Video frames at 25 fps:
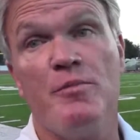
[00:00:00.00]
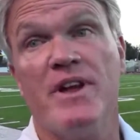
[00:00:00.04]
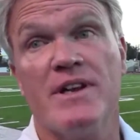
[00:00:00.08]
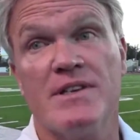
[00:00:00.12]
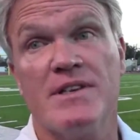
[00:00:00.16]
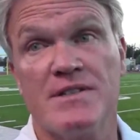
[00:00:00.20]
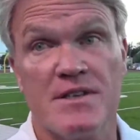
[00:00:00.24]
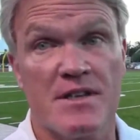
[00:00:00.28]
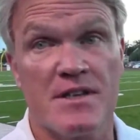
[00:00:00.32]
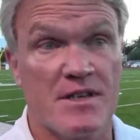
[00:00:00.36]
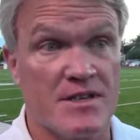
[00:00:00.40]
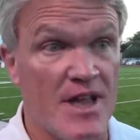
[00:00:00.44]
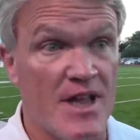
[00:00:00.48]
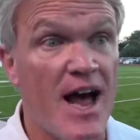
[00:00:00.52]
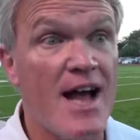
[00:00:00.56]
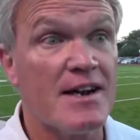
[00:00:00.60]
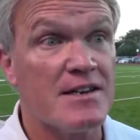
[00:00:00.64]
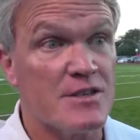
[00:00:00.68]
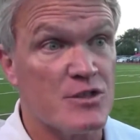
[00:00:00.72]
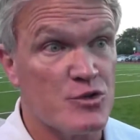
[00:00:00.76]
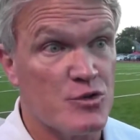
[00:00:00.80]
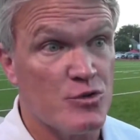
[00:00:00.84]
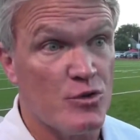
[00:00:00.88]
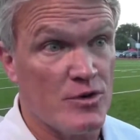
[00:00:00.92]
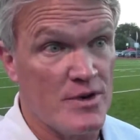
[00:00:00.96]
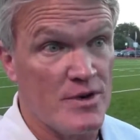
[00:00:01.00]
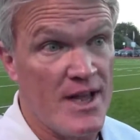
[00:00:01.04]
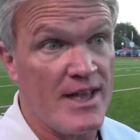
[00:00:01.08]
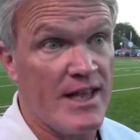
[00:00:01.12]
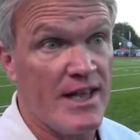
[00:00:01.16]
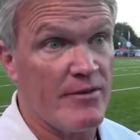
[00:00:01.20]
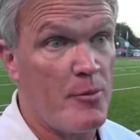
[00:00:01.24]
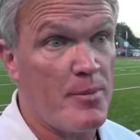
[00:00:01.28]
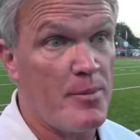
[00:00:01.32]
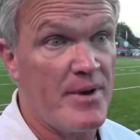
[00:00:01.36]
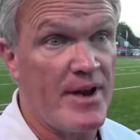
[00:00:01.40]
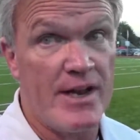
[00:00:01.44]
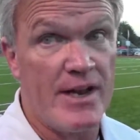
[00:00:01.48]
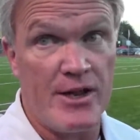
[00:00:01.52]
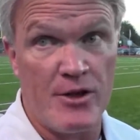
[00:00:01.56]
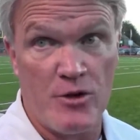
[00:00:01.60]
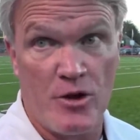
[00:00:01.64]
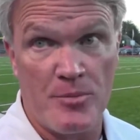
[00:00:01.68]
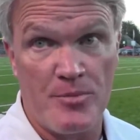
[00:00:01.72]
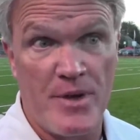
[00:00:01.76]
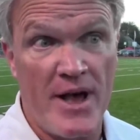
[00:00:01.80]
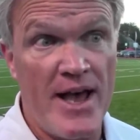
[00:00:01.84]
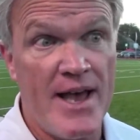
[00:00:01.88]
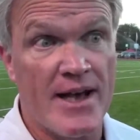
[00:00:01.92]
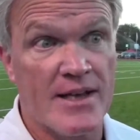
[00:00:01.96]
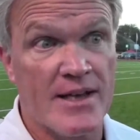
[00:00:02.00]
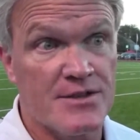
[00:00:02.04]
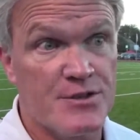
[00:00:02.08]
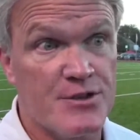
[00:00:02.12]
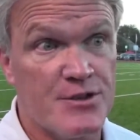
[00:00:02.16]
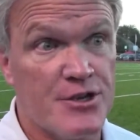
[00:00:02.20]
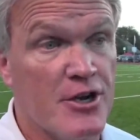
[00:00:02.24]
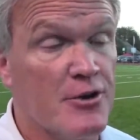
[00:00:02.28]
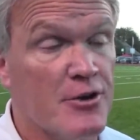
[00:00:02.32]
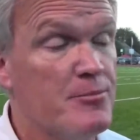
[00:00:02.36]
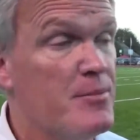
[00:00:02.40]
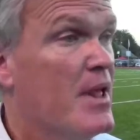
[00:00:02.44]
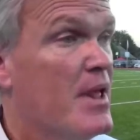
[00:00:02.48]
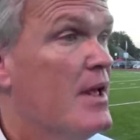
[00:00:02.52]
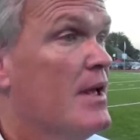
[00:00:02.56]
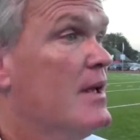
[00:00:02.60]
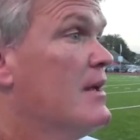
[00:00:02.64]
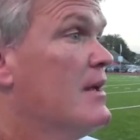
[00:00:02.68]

minutes of the clock to score, not give up an 80-yard pass, you know.